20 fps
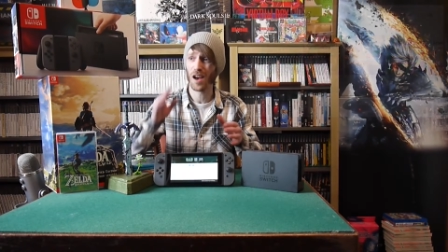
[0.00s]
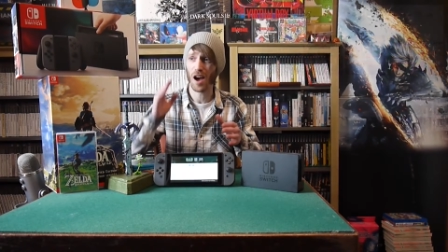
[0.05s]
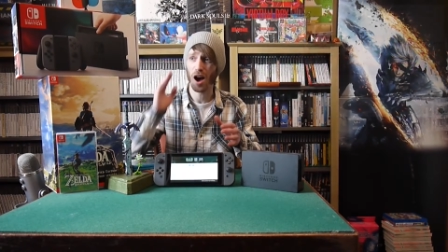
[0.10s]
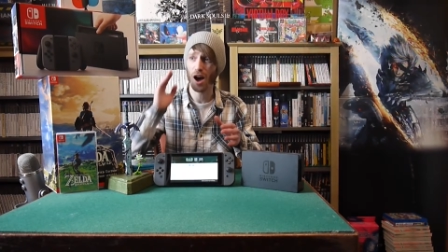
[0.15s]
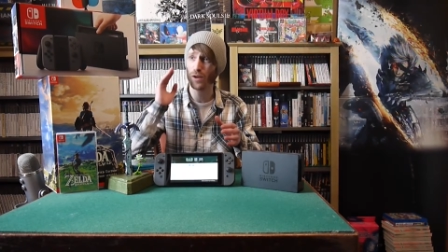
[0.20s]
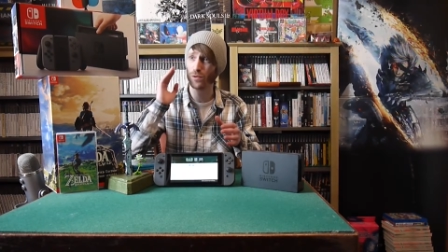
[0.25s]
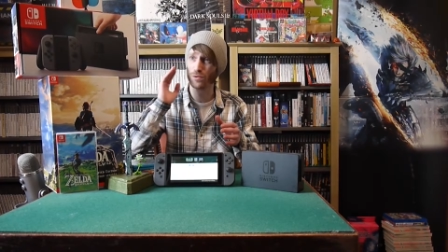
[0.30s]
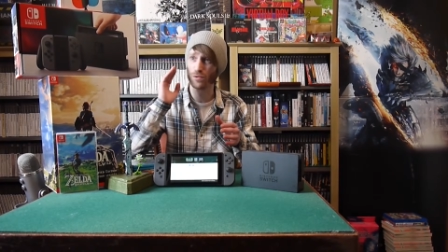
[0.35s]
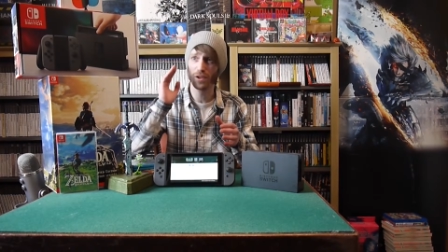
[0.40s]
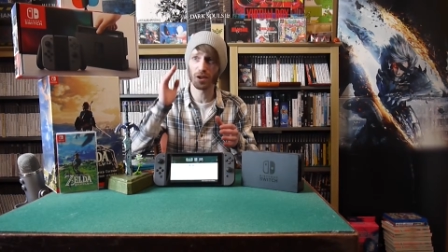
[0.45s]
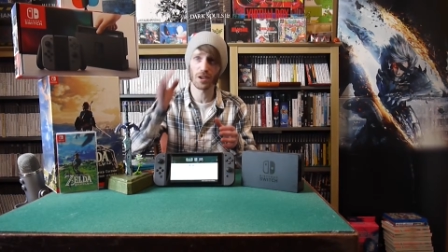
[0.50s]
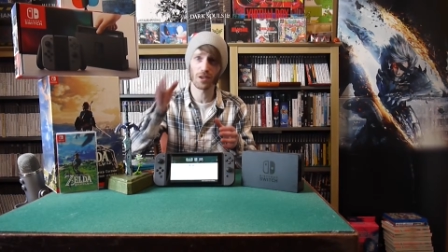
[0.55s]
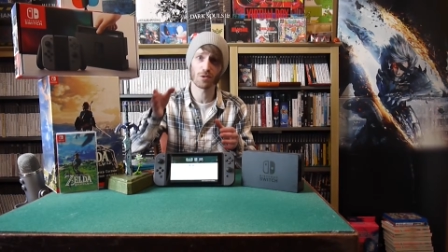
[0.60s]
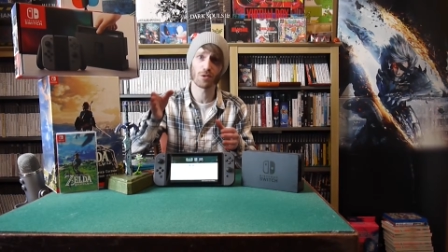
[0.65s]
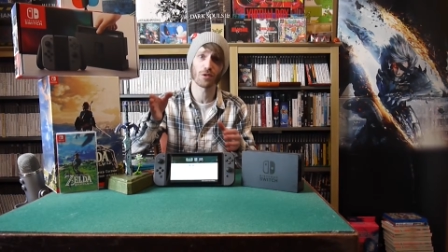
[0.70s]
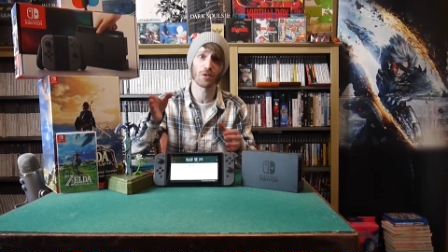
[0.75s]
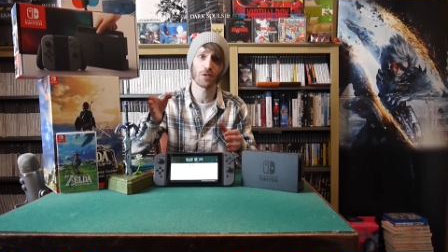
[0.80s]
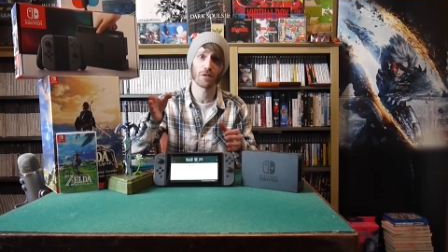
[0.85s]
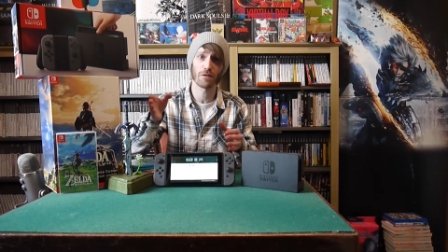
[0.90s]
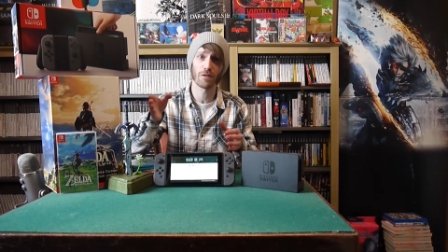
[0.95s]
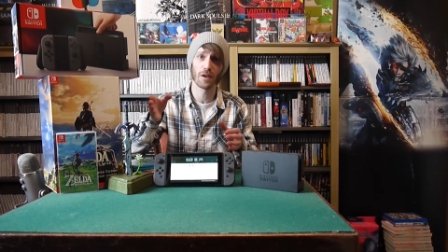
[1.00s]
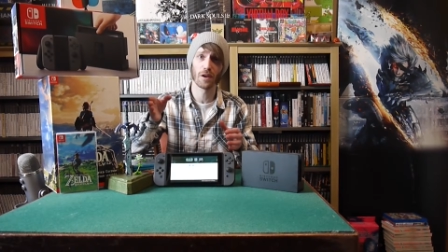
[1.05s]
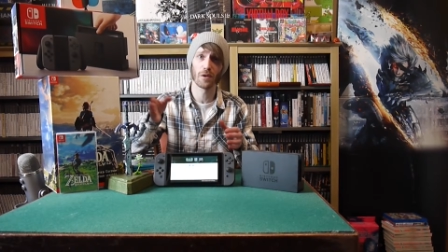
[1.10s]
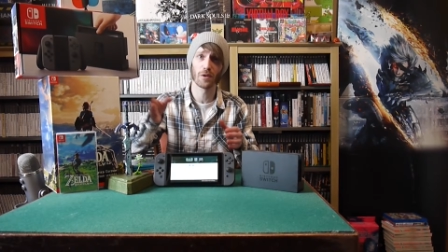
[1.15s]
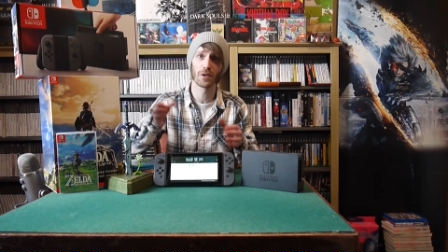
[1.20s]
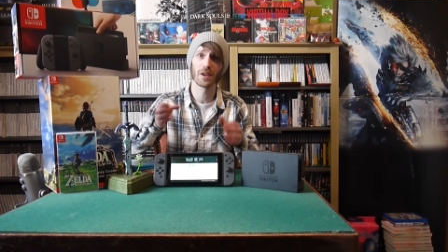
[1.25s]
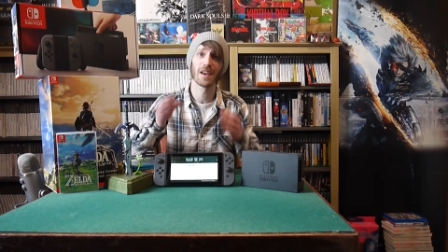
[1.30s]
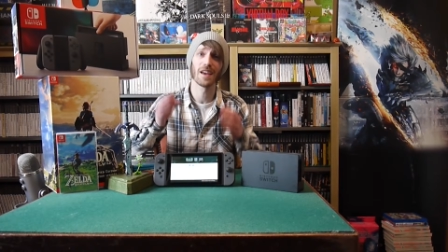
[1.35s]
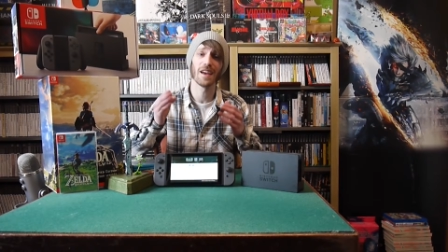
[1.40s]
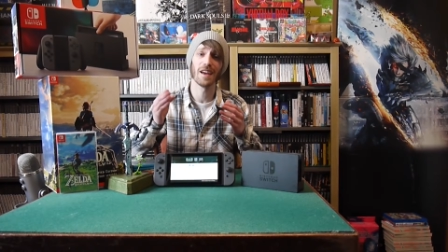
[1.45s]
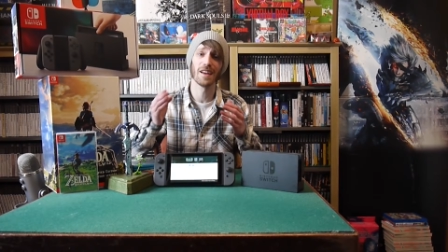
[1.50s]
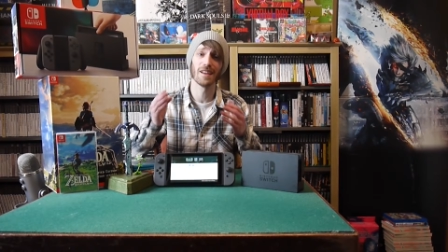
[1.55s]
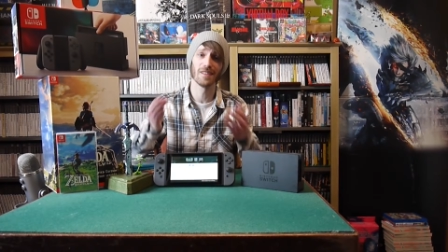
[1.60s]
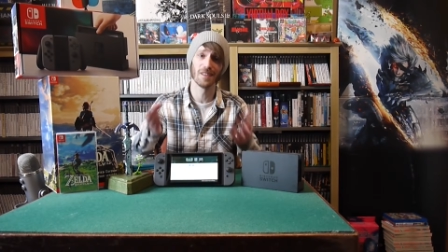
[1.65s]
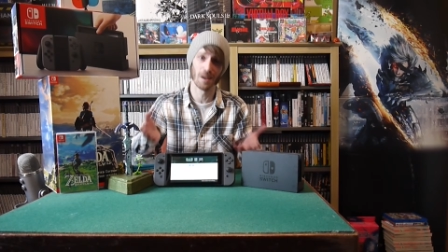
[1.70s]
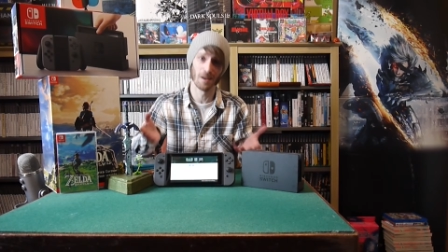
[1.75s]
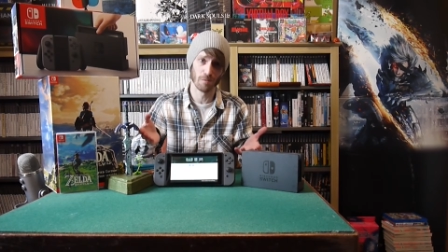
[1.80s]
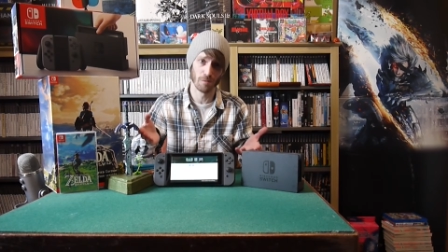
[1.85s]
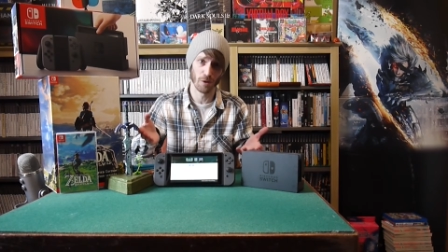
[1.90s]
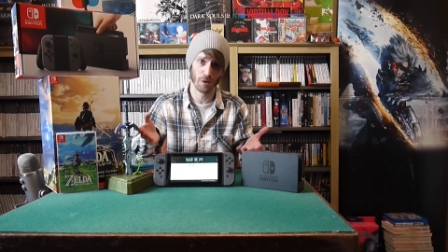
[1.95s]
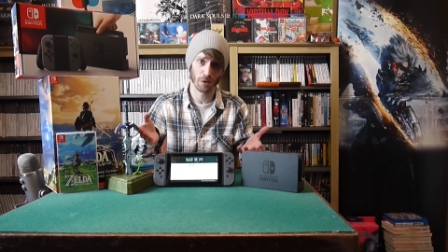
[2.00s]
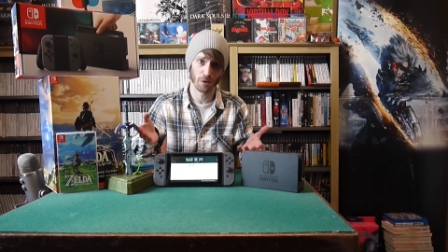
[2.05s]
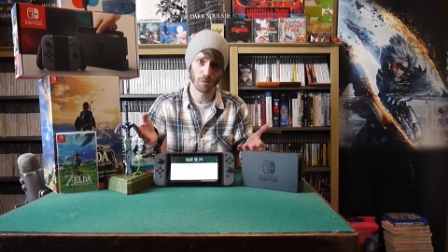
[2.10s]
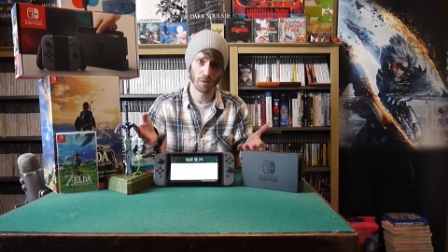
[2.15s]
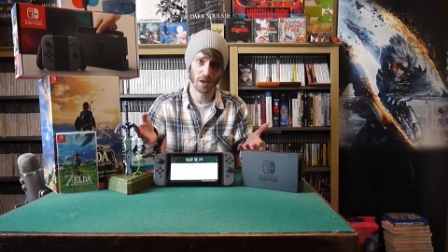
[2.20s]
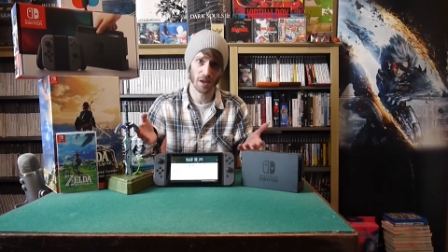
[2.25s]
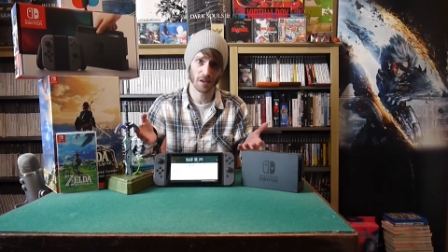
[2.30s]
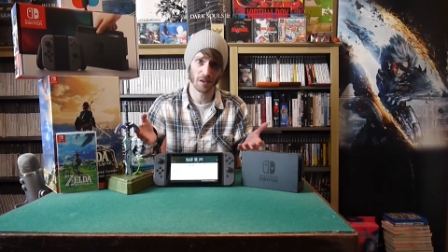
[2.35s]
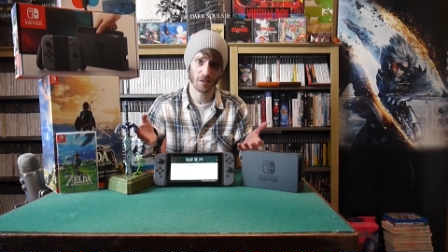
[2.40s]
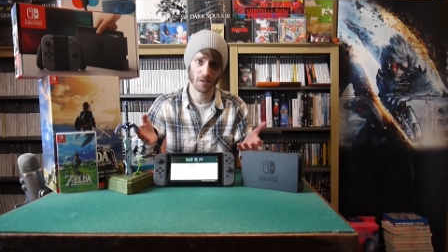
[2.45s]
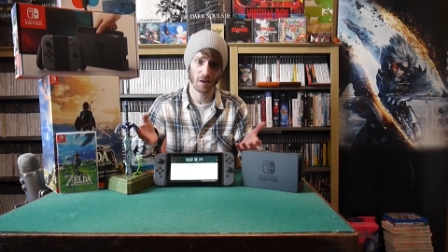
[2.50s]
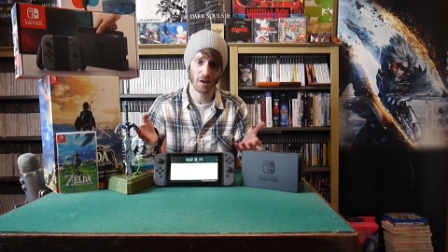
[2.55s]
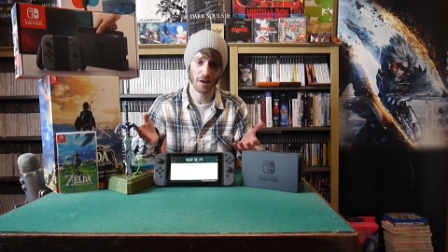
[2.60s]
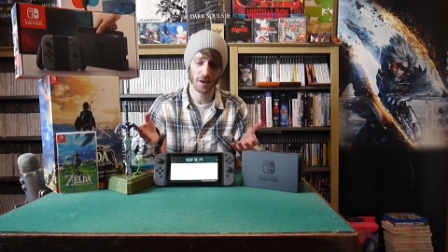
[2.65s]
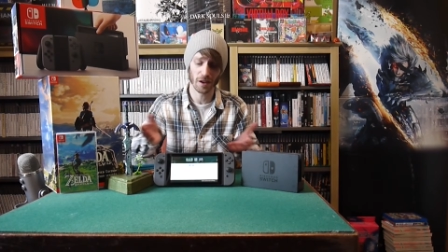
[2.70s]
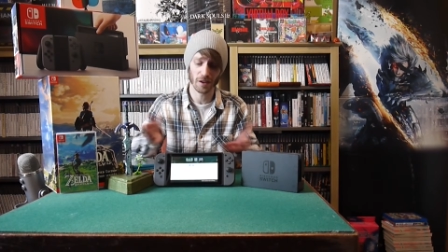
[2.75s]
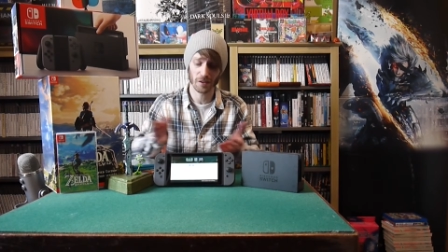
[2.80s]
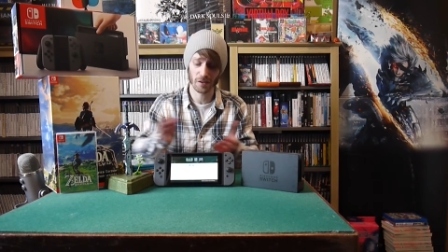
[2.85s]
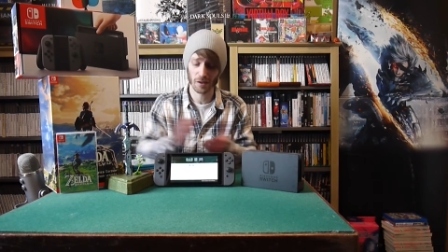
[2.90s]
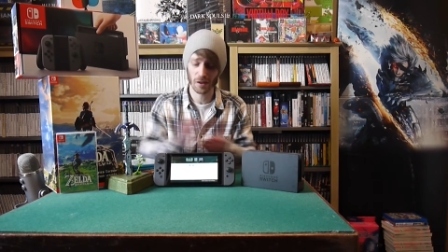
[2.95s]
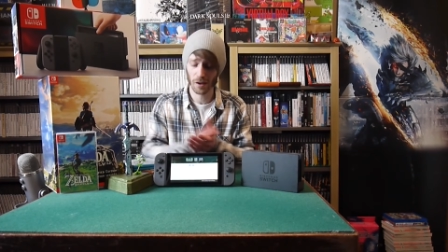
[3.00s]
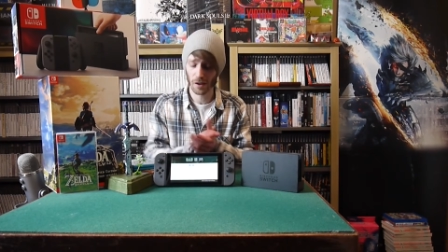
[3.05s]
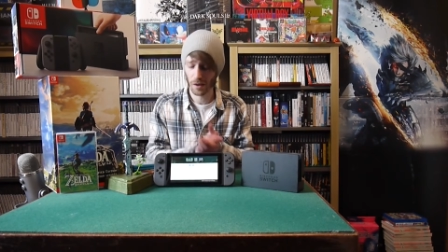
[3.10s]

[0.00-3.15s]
I was running across a field, it didn't bother me in the slightest.